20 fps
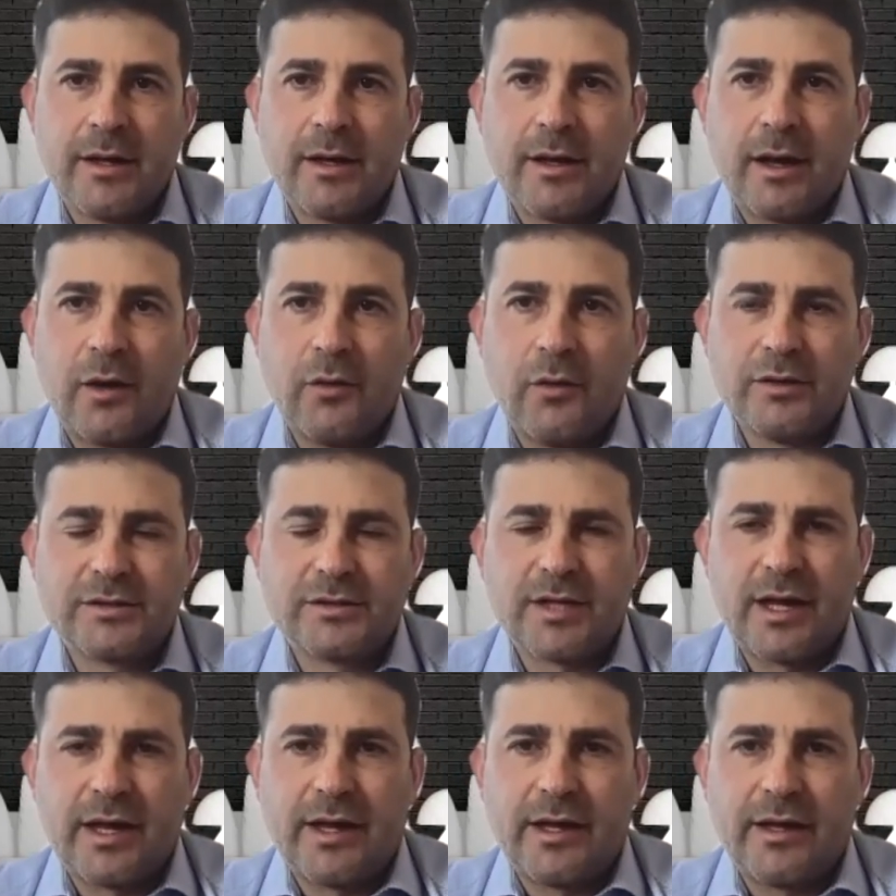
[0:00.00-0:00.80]
wouldn't
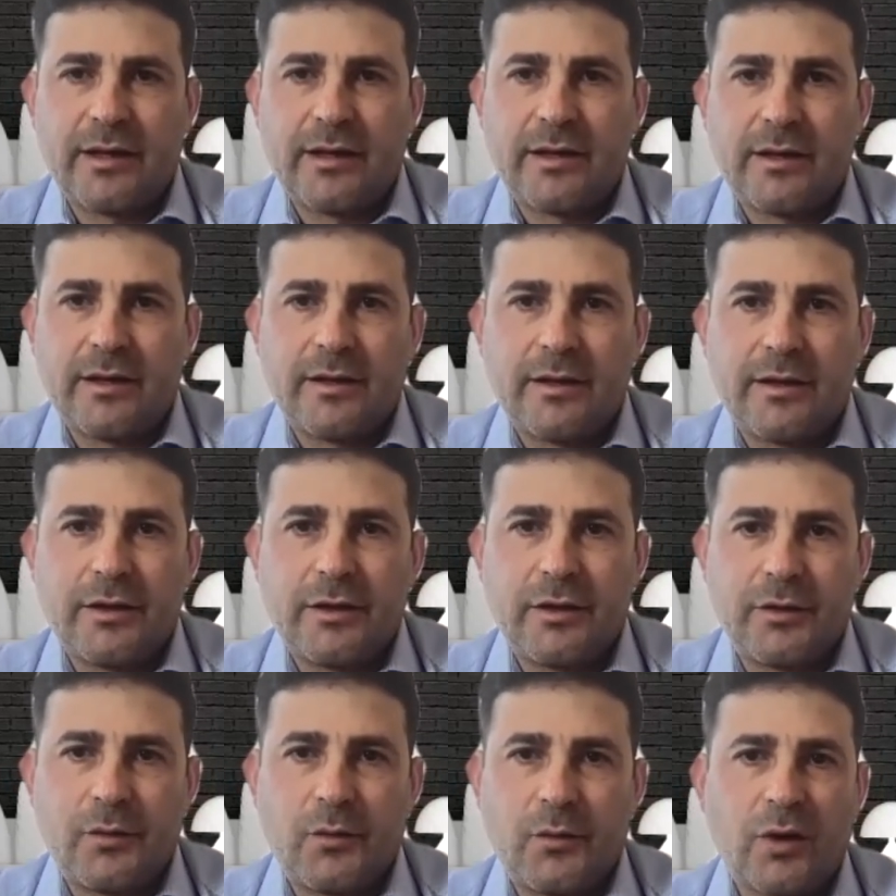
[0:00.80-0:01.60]
say
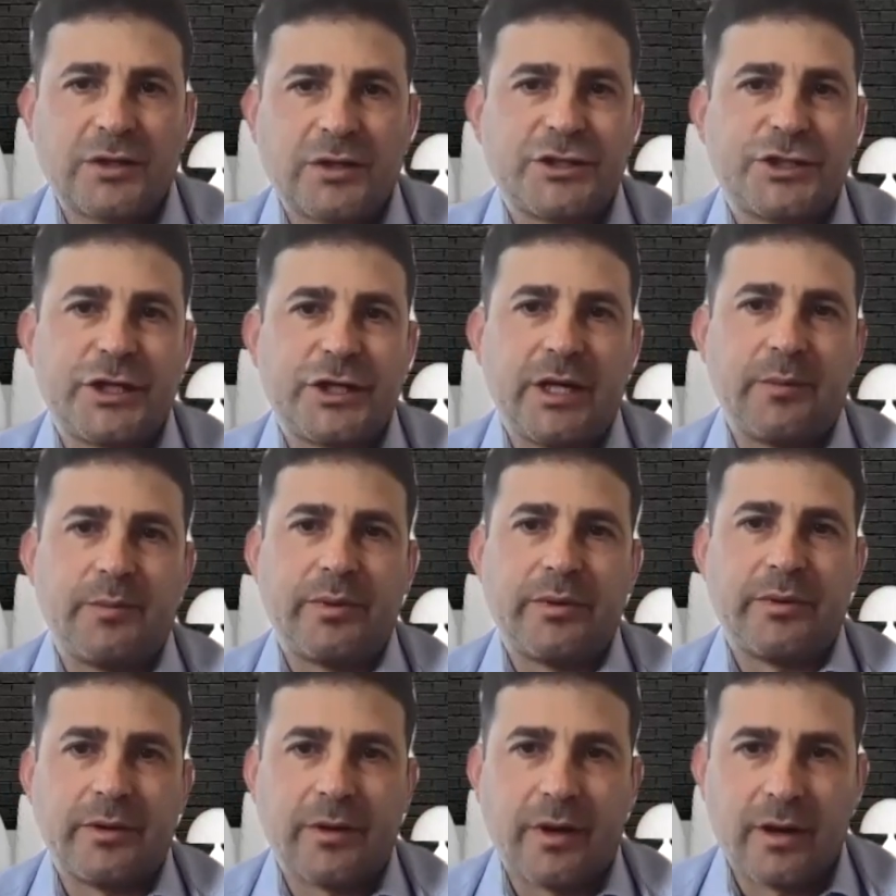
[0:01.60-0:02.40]
what's
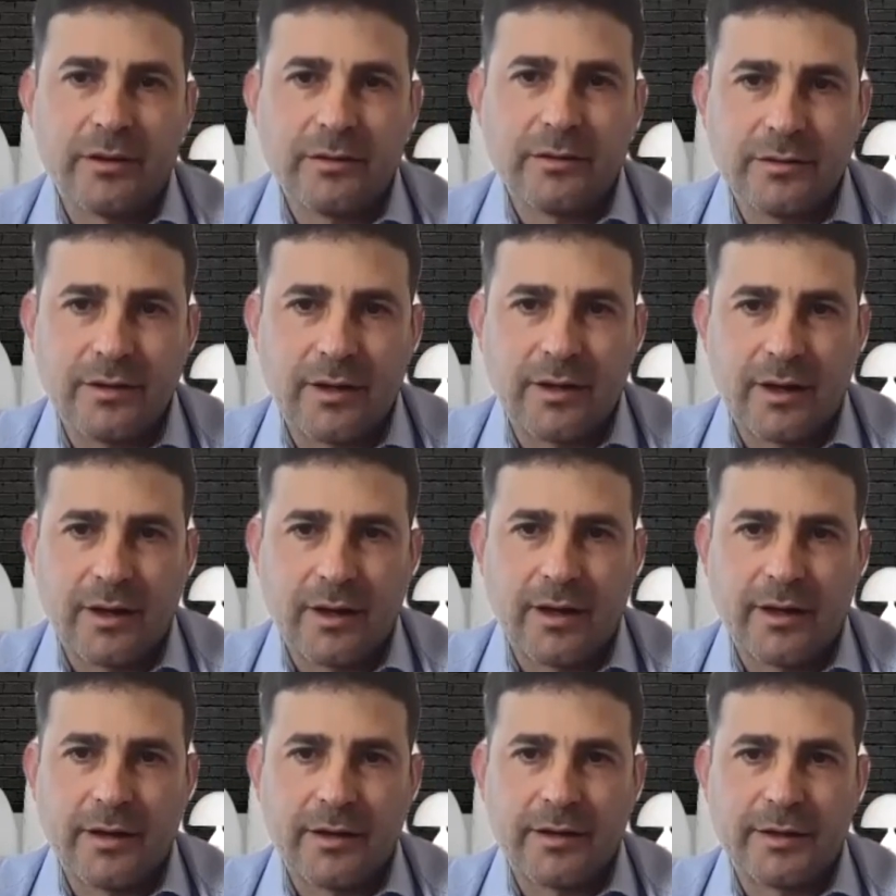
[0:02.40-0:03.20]
cheap,
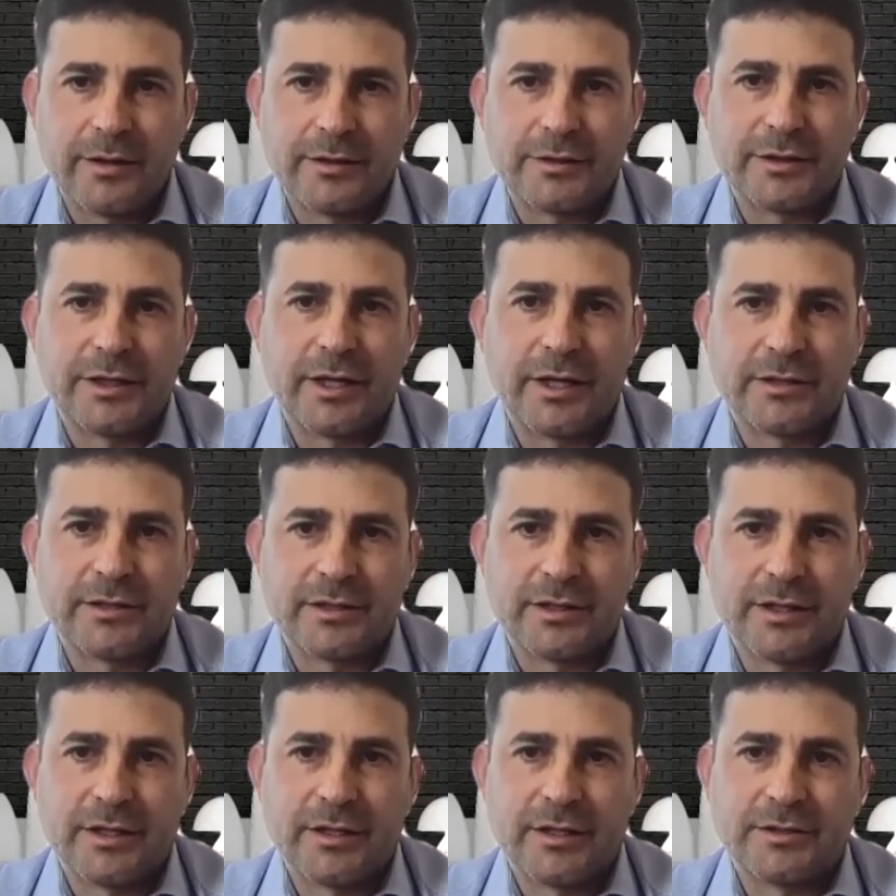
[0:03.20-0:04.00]

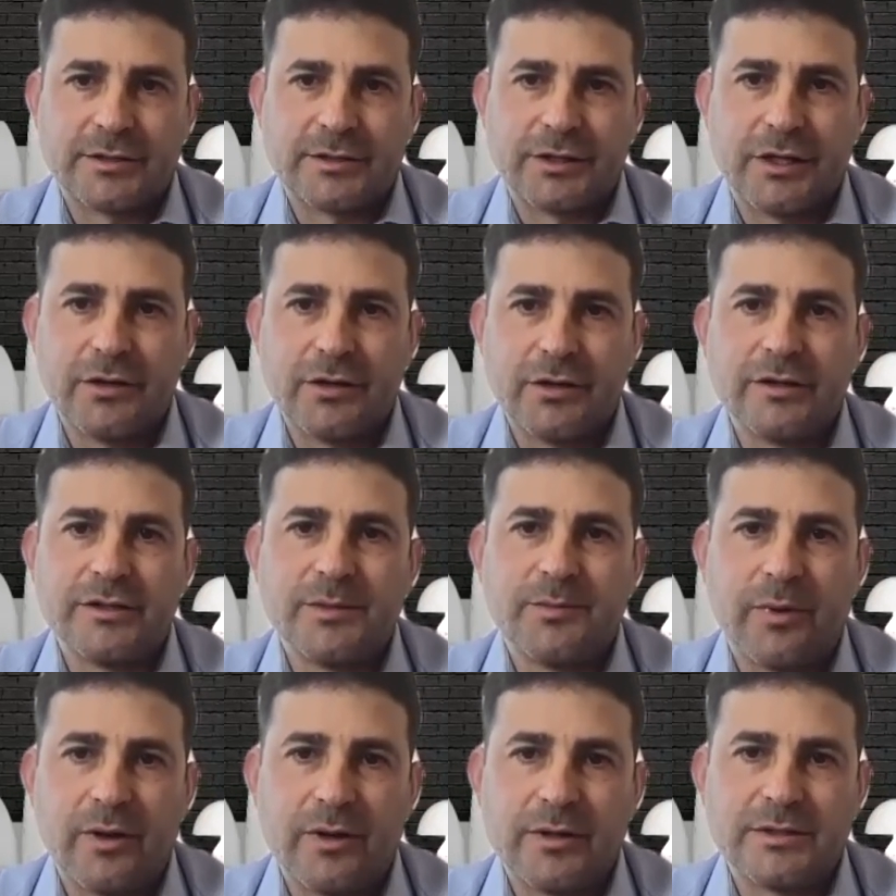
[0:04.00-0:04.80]
it's a
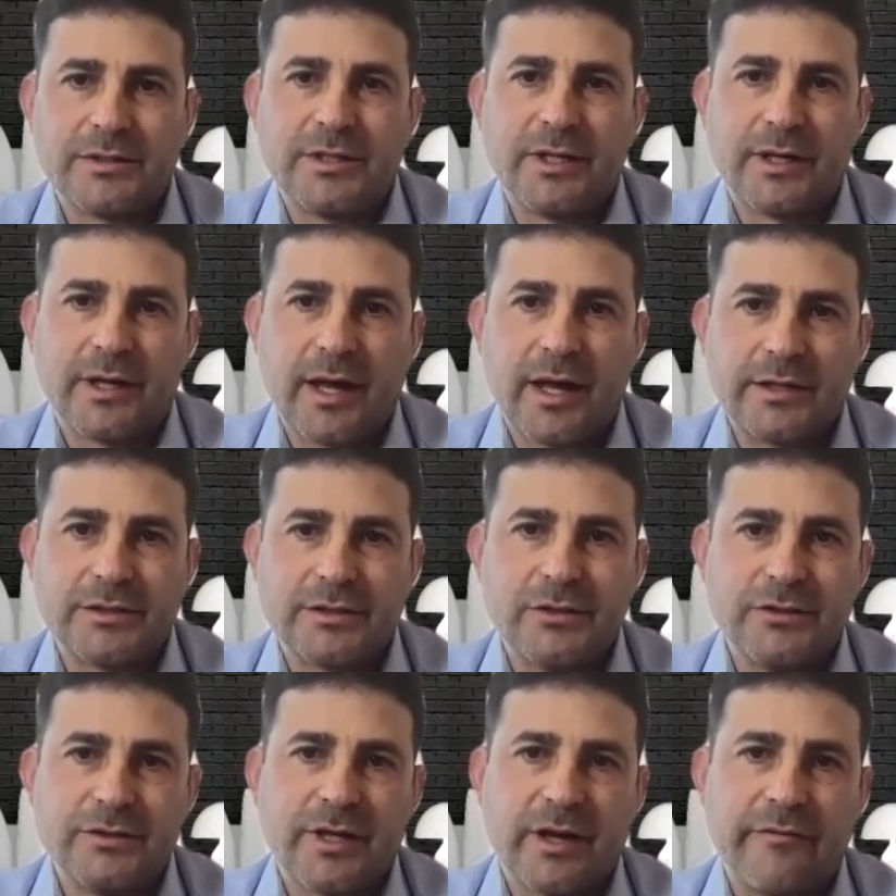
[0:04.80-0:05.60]
security policy against
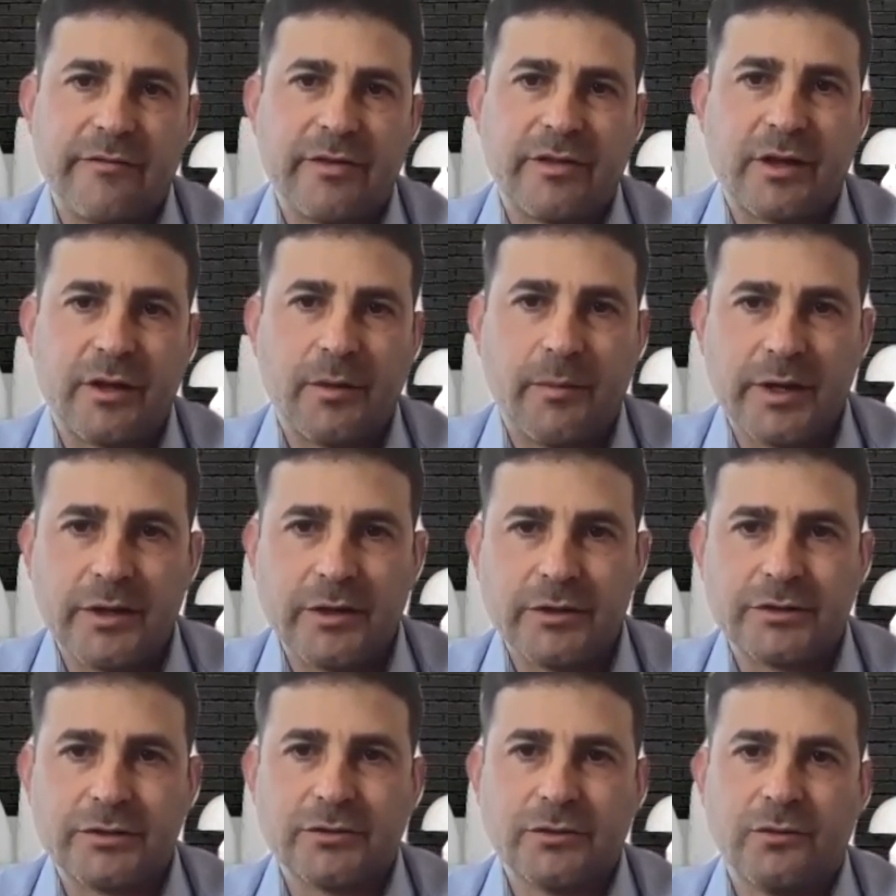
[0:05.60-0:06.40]
losing everything. I mean,
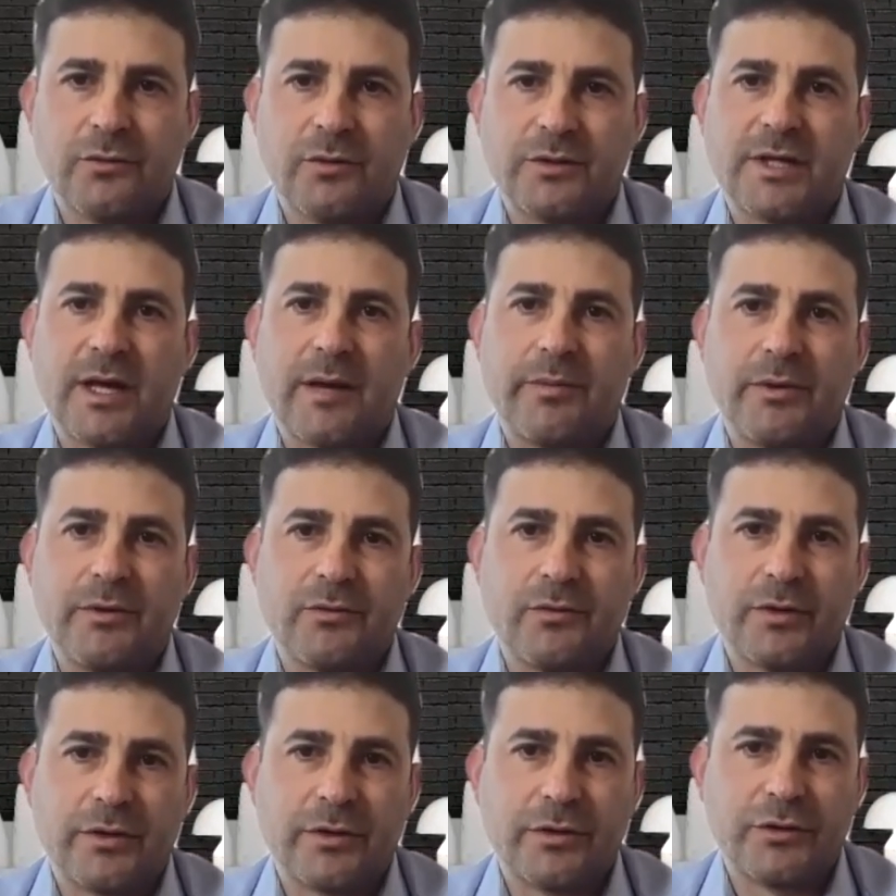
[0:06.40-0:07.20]
you saw what's
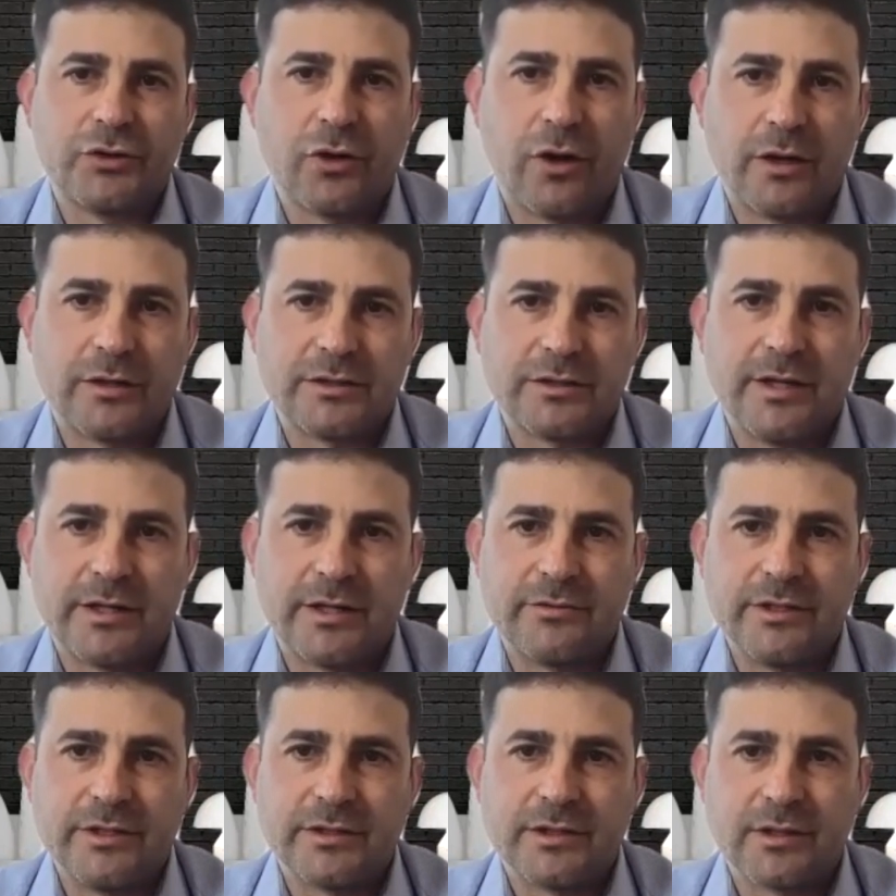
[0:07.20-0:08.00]
happened with
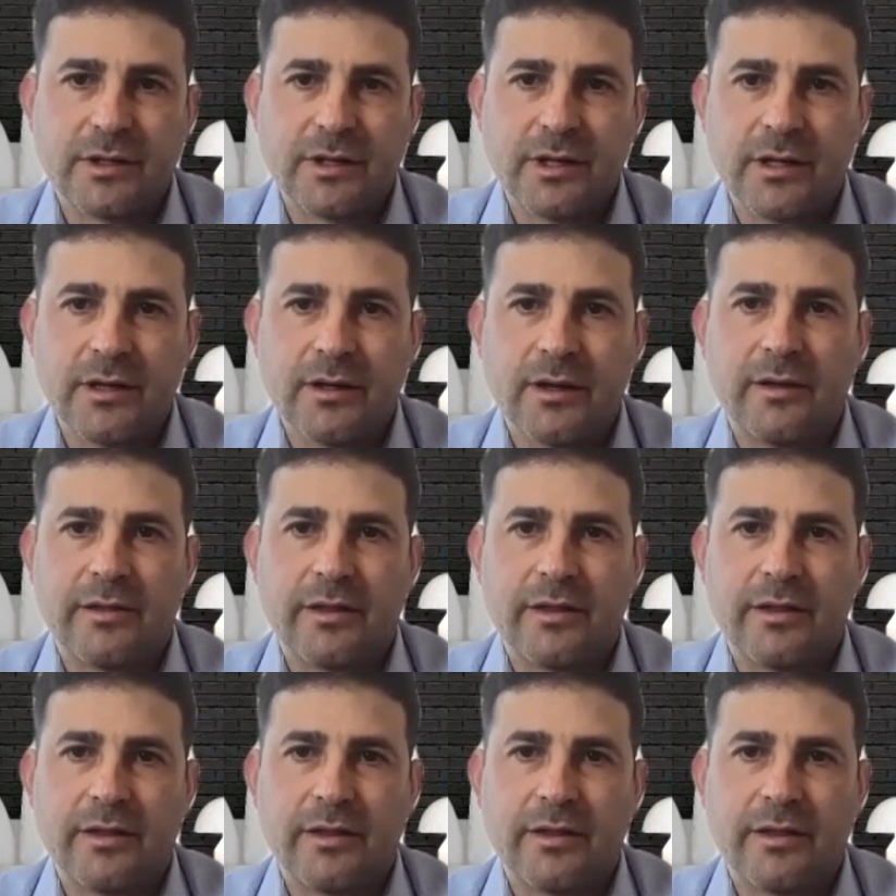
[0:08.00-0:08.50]
Transnet recently.